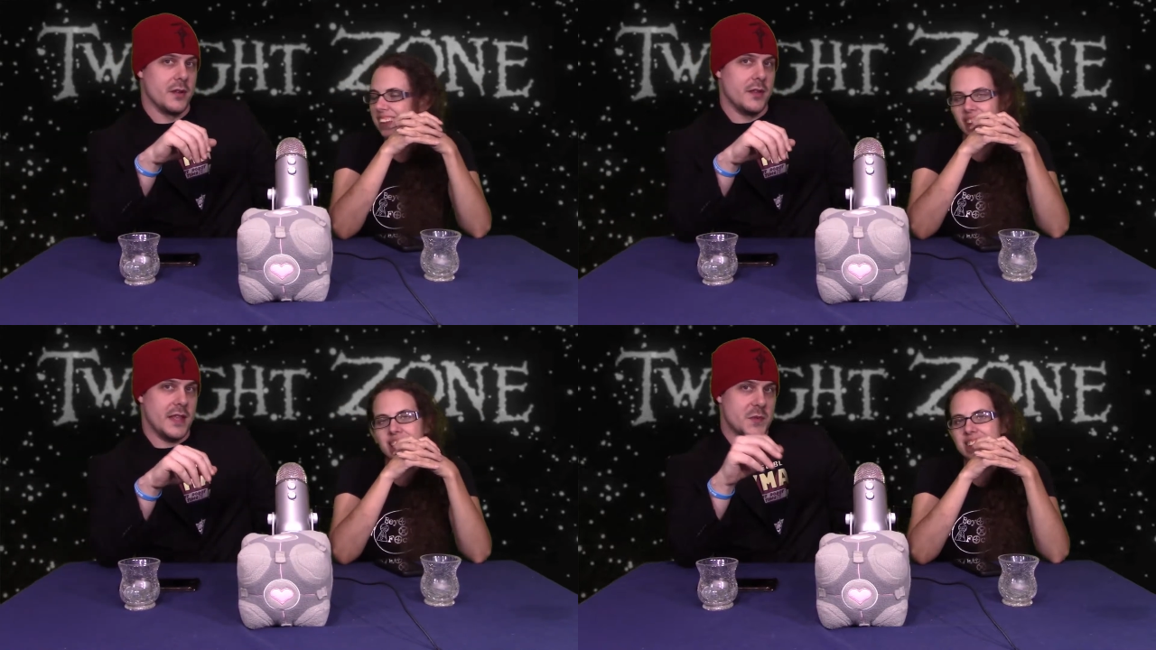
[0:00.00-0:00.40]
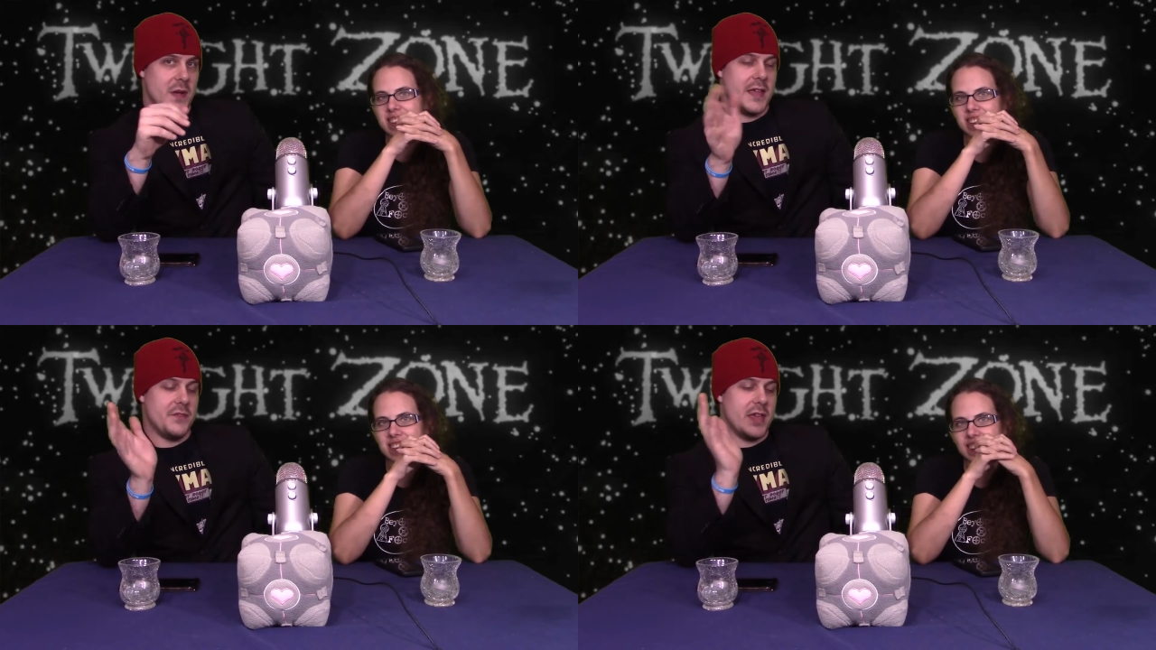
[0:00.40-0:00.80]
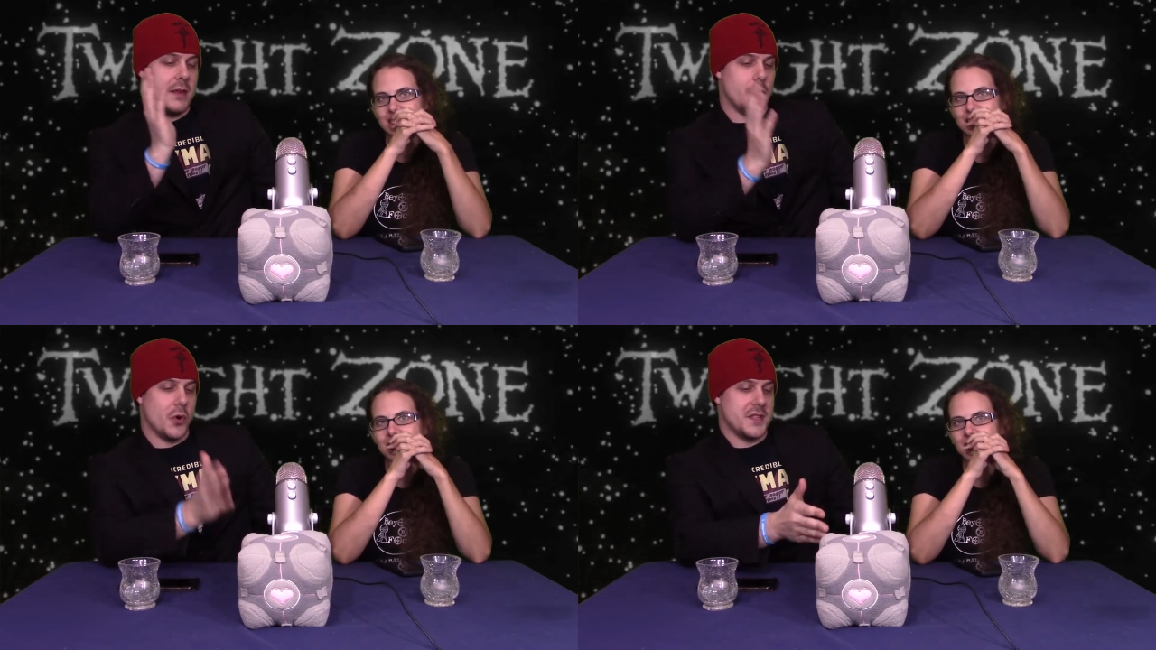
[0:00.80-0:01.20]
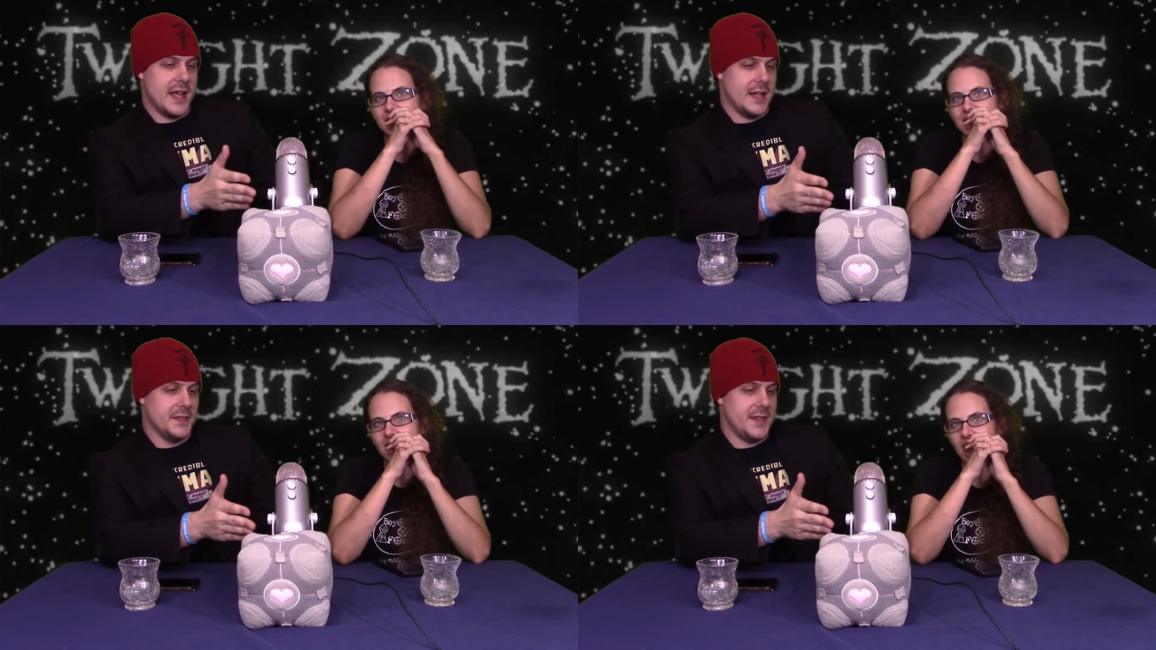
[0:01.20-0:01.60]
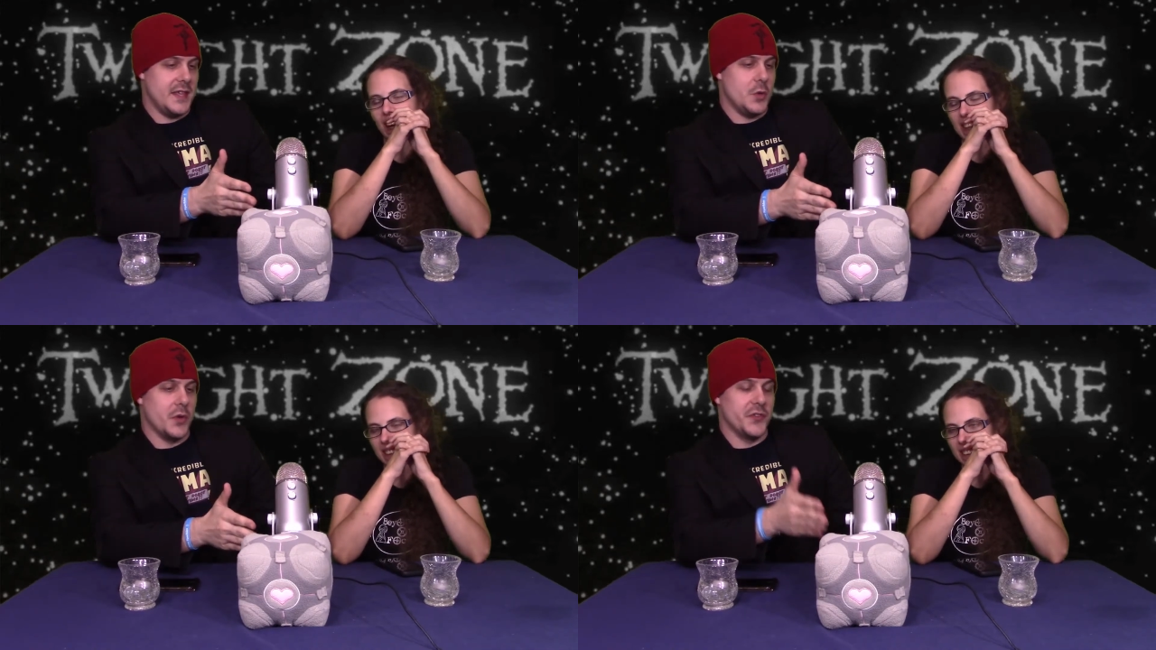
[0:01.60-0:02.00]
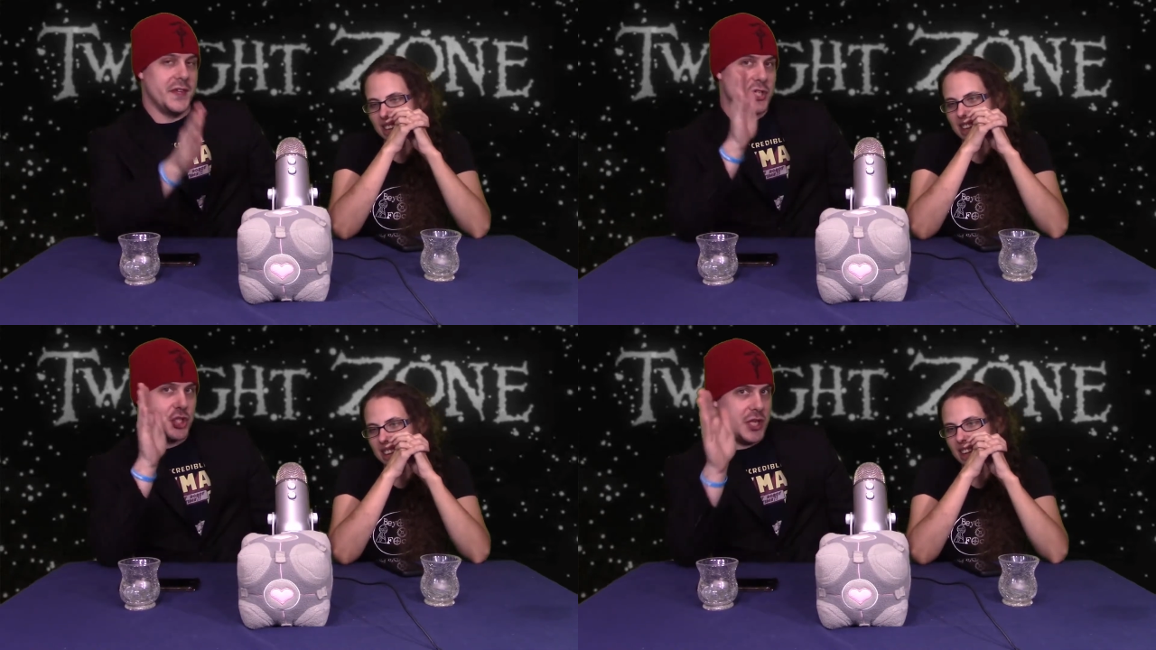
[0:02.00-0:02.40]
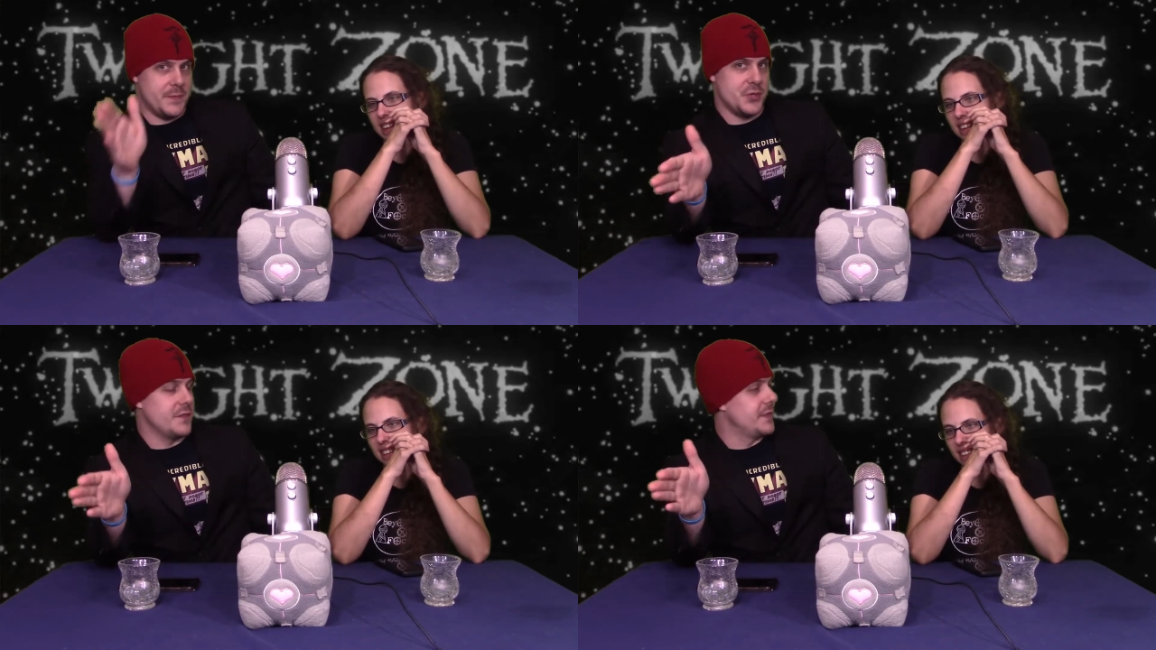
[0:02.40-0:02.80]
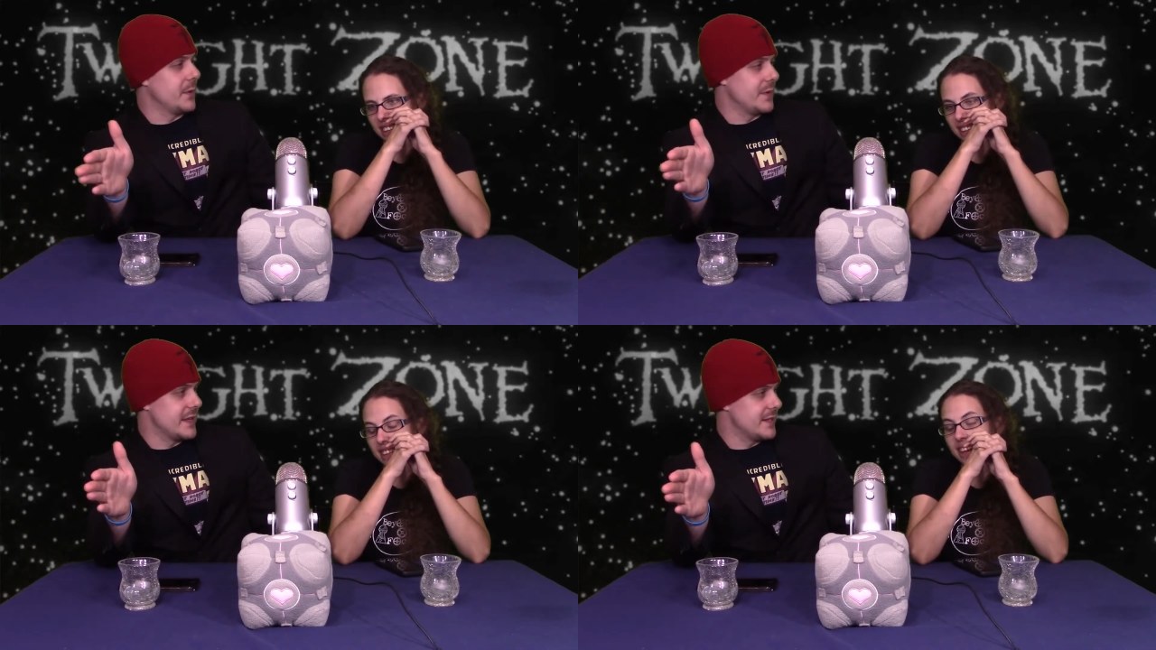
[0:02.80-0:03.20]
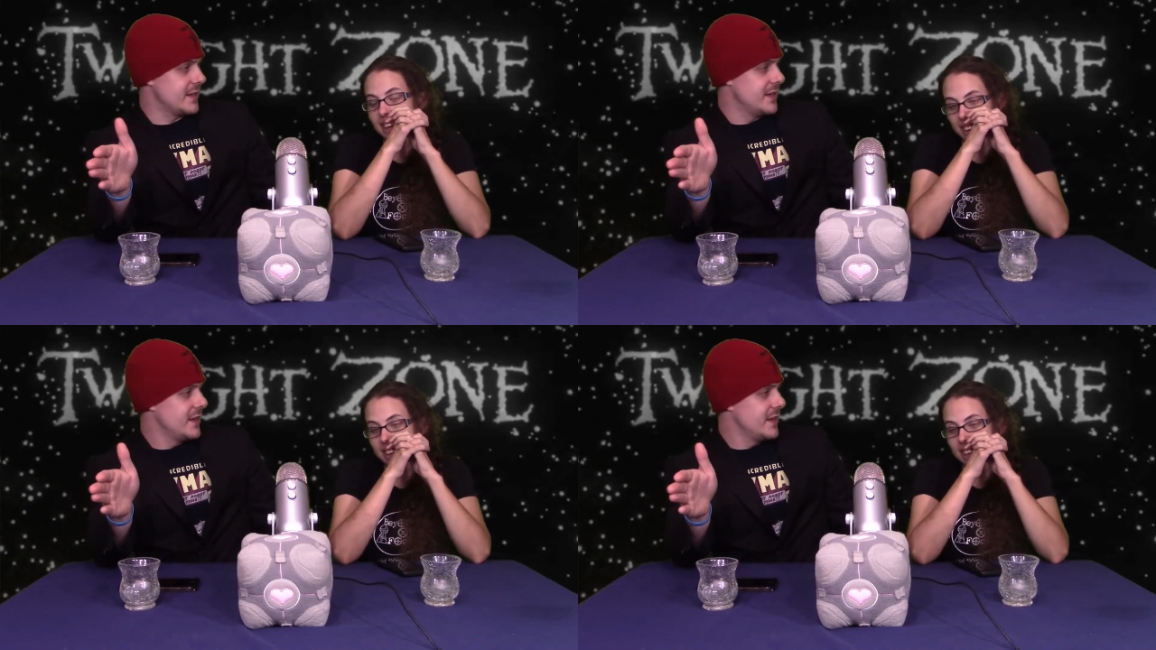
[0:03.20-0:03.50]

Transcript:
Speaker 1: Yeah. That's why if you get immortality, you also need shape shifting with it,